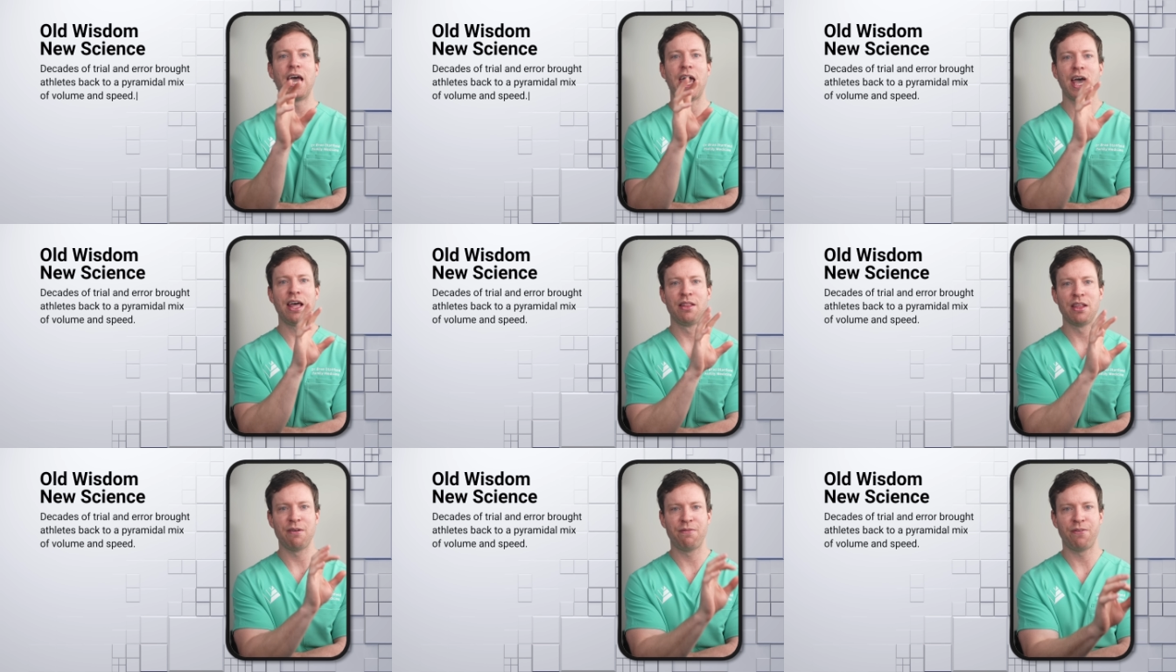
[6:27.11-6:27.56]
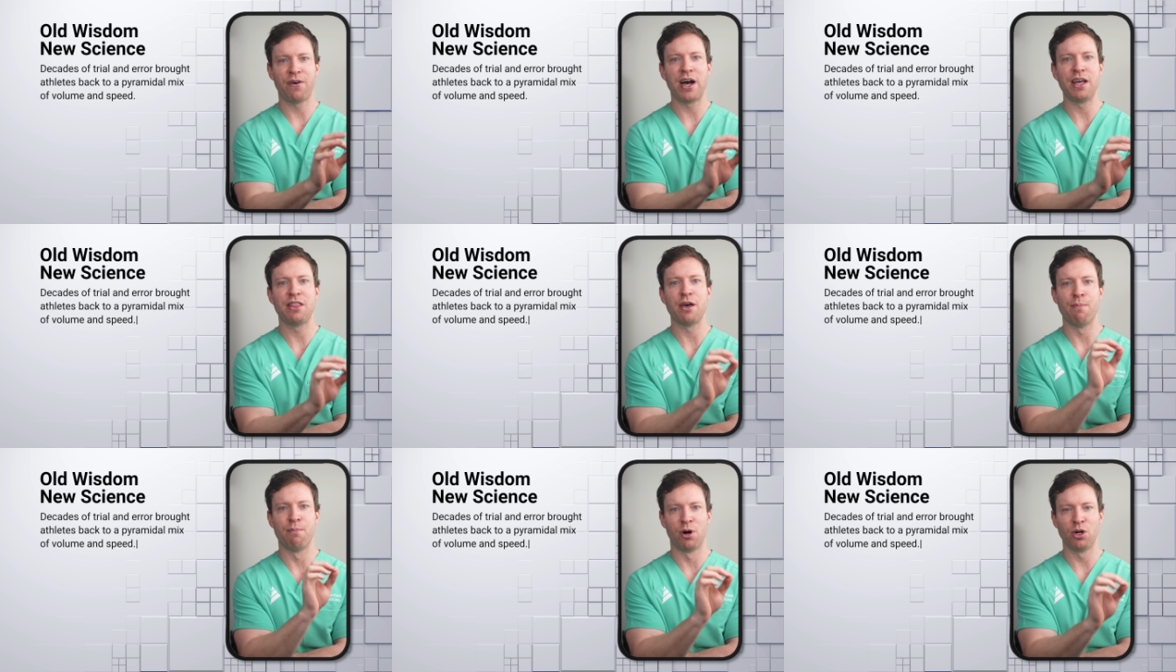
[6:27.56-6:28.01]
and they
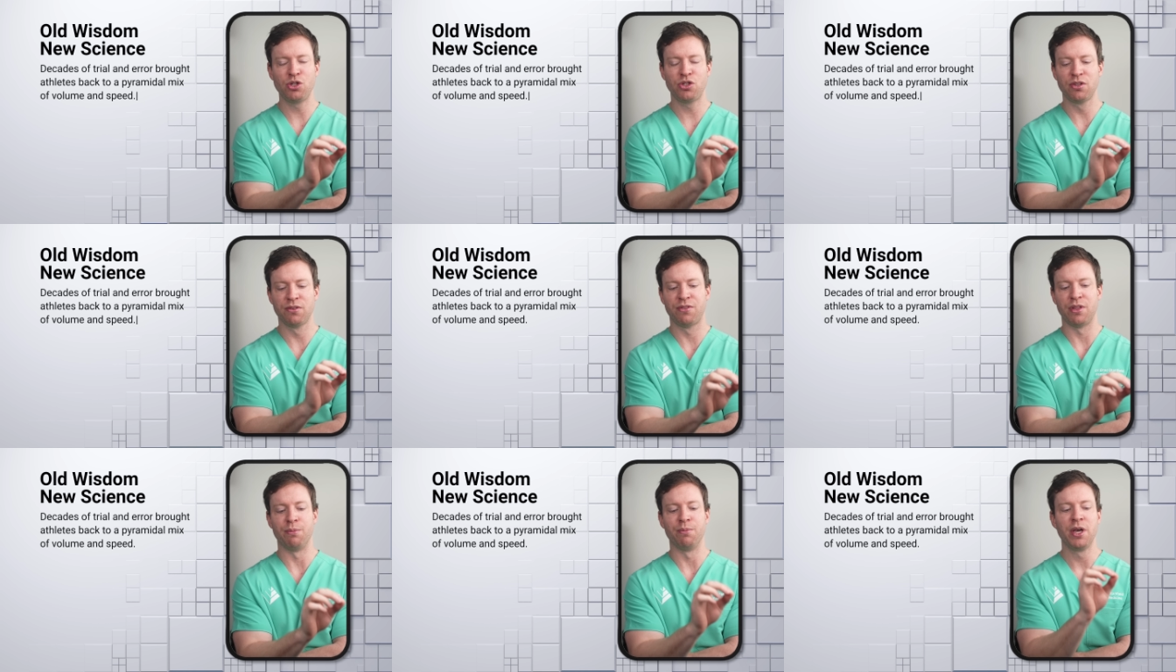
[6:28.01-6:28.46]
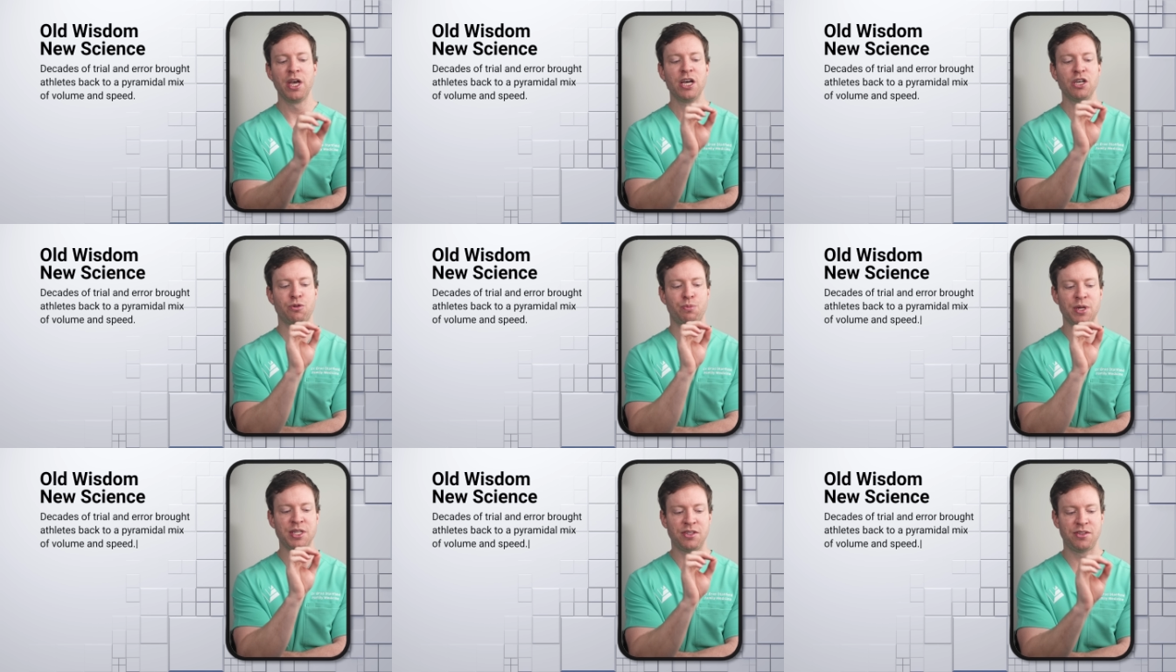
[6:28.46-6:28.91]
find that most of them
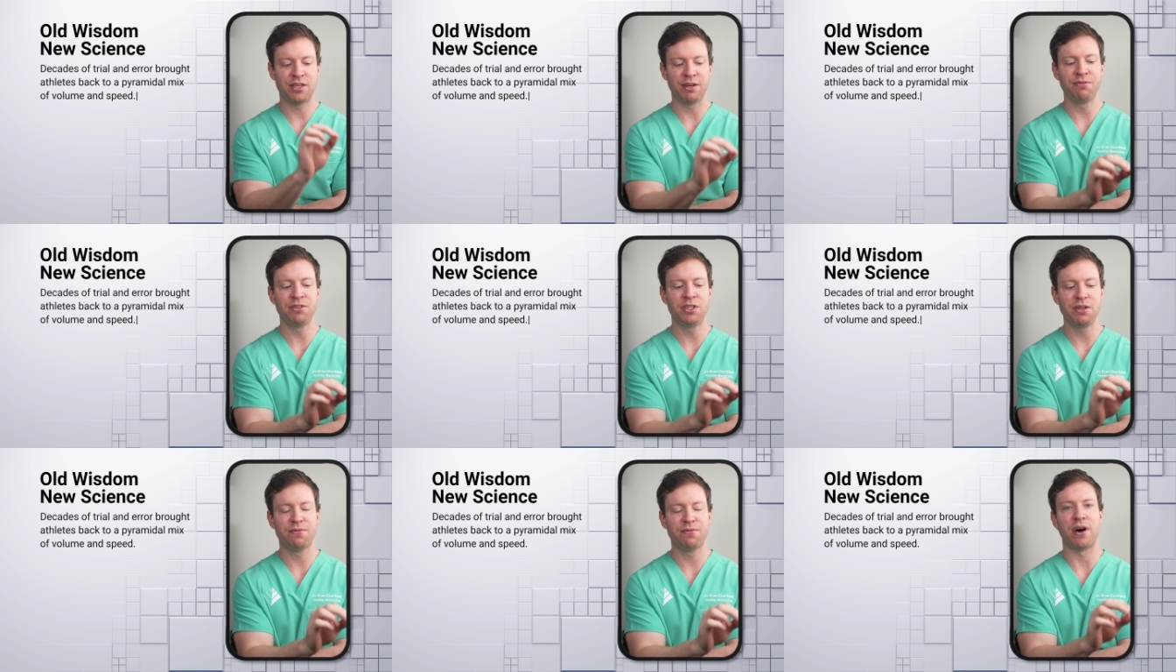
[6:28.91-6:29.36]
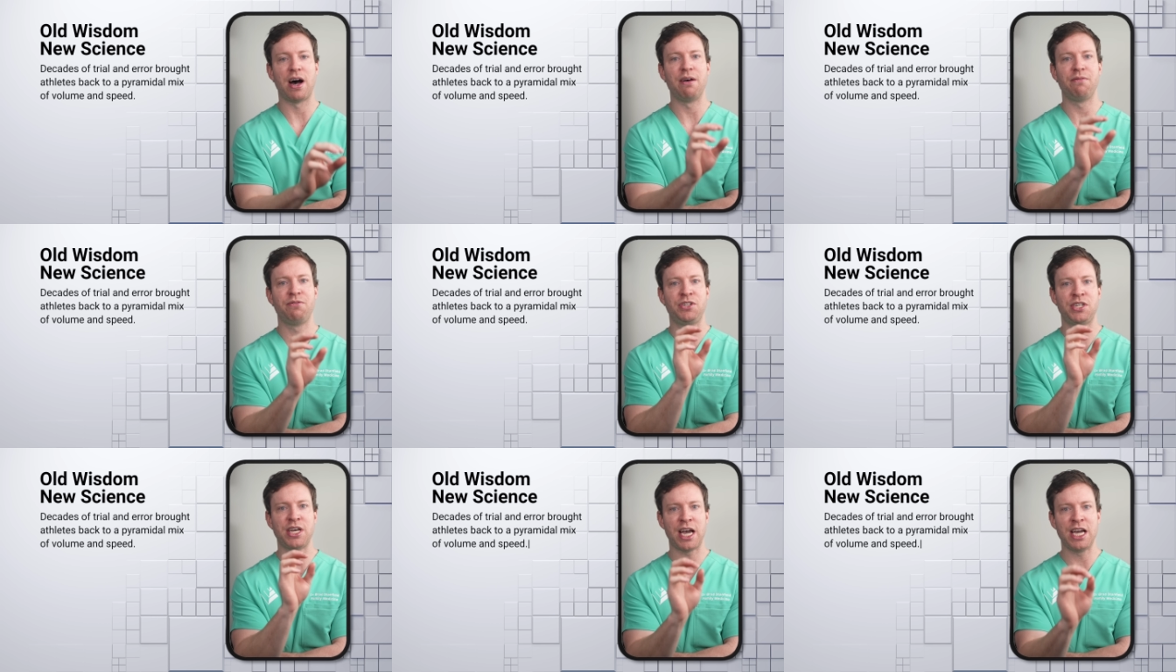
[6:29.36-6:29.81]
spend
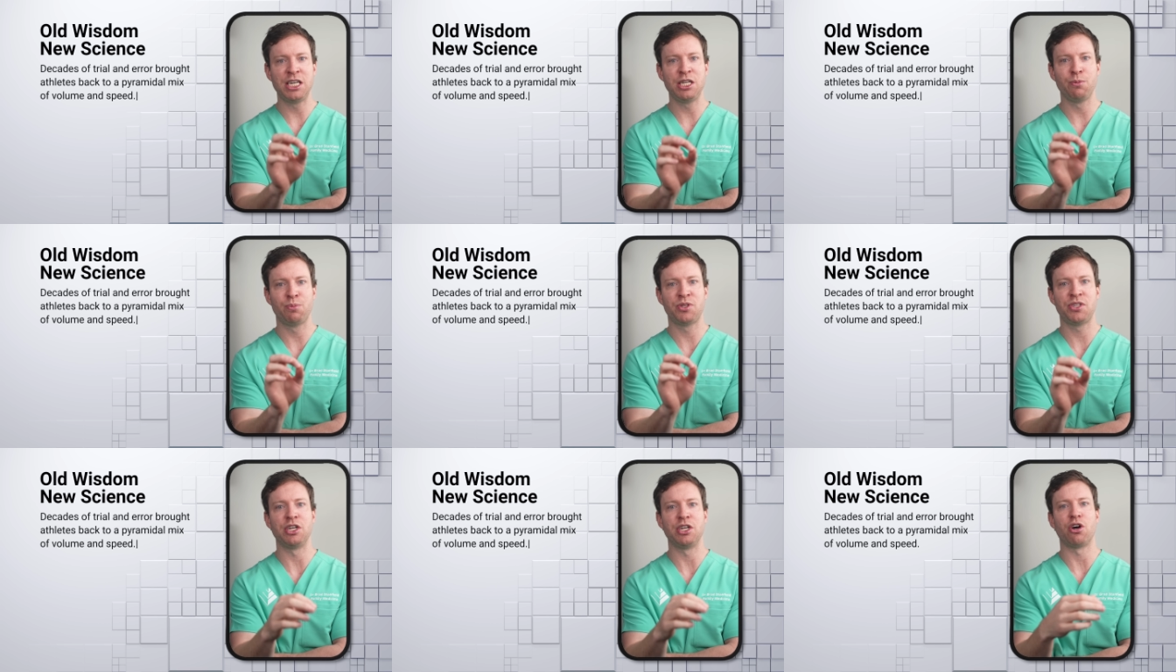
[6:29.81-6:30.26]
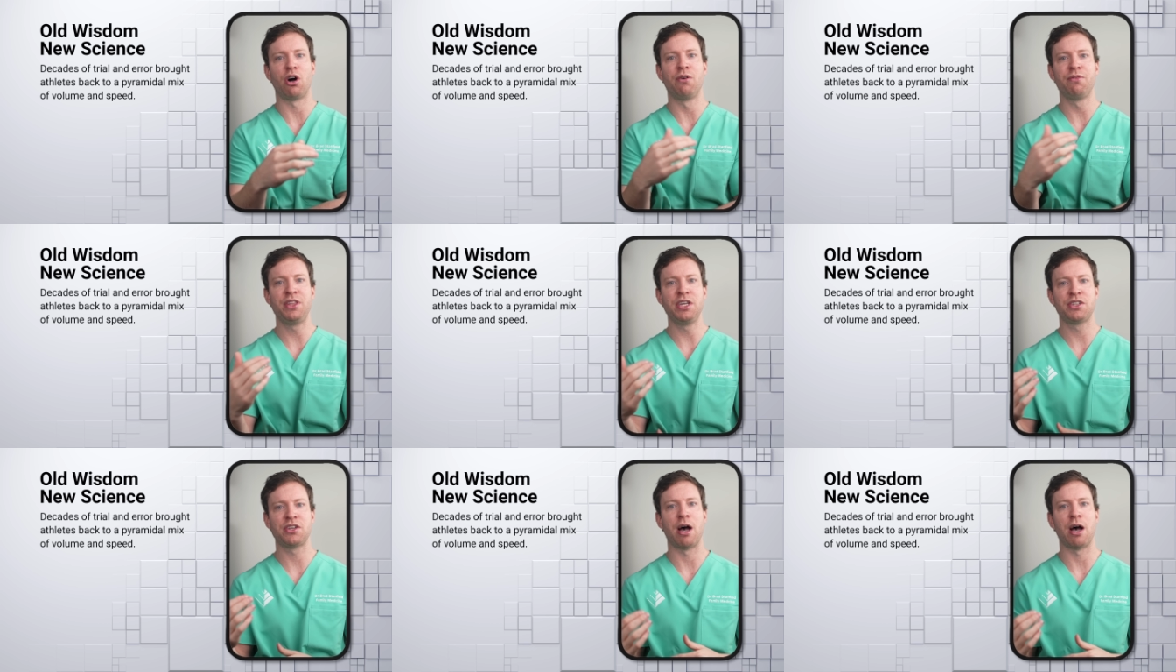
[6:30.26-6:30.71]
75 to 80% of
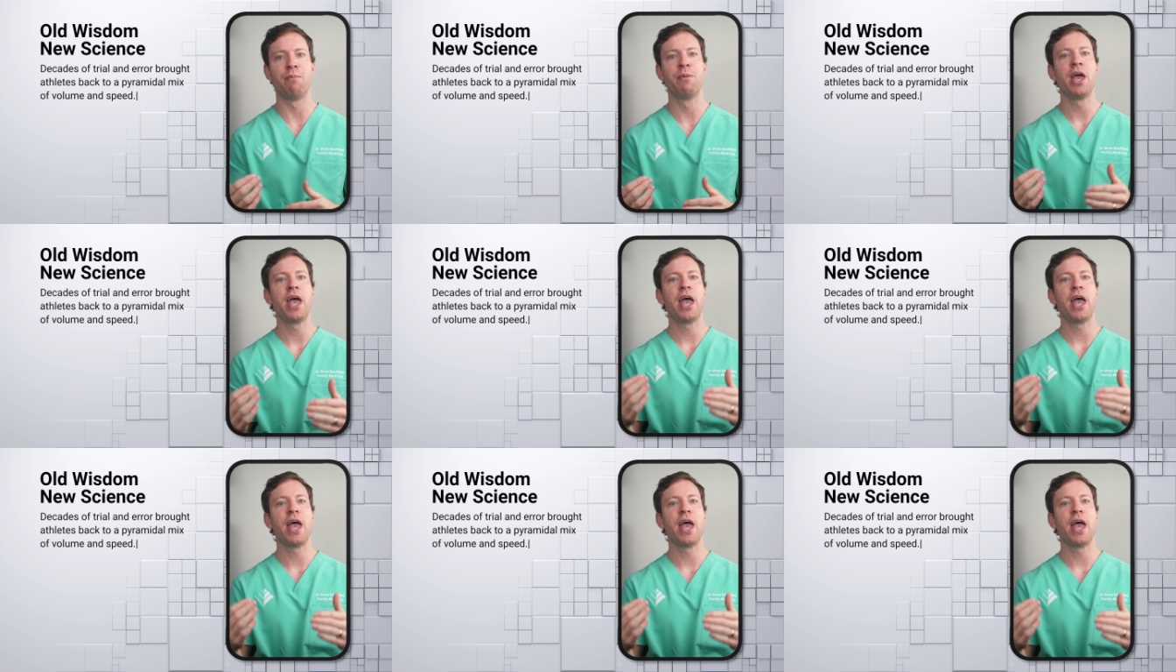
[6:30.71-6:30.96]
their time